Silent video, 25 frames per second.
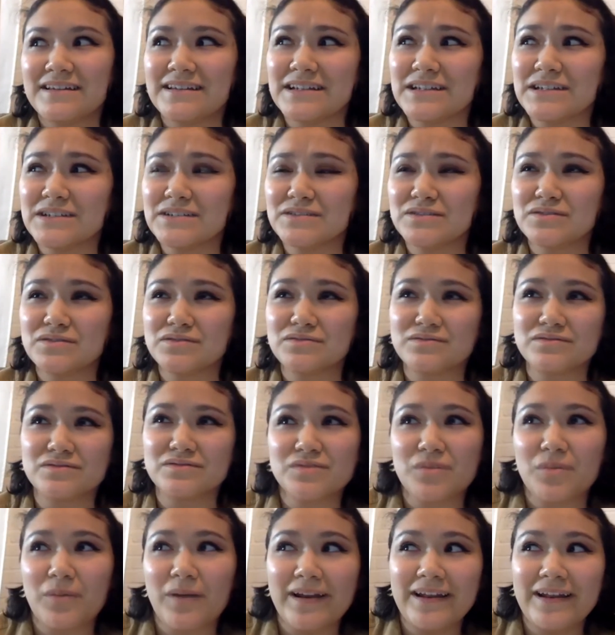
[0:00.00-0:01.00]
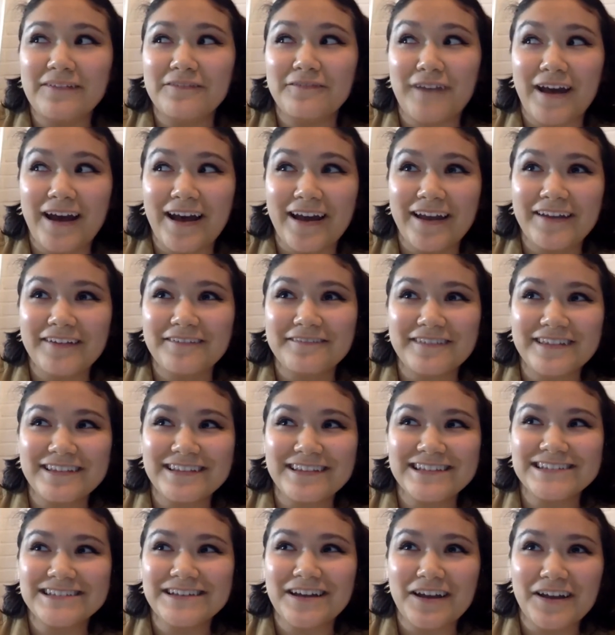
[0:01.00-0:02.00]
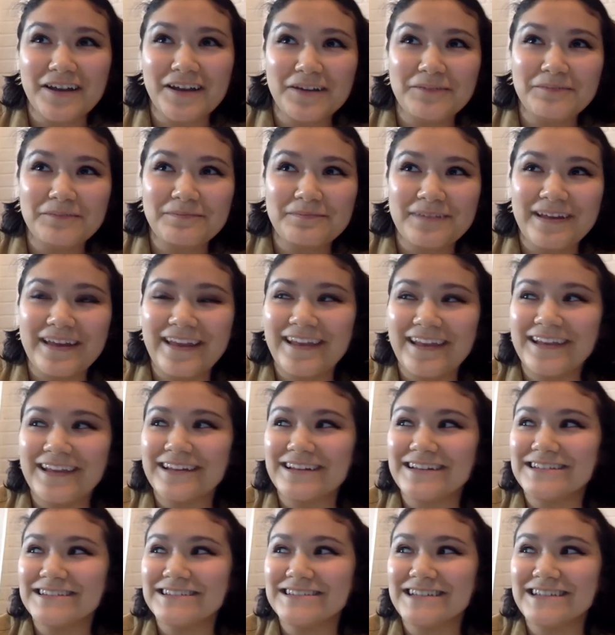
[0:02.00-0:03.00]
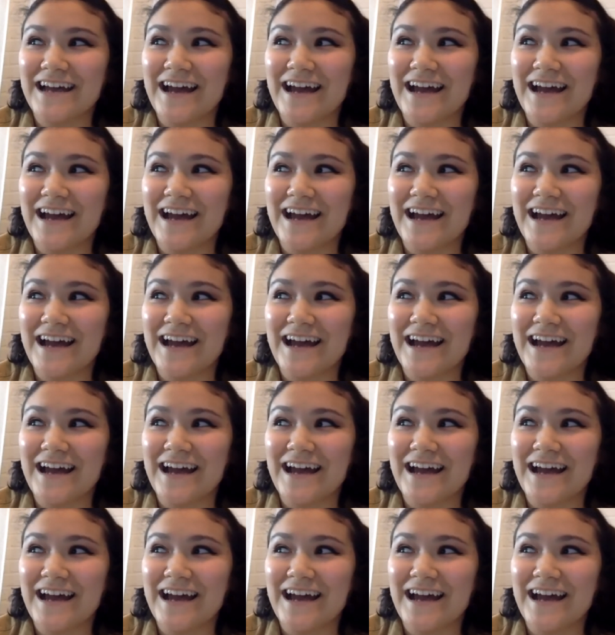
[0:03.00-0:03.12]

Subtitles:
like 25 at the time, and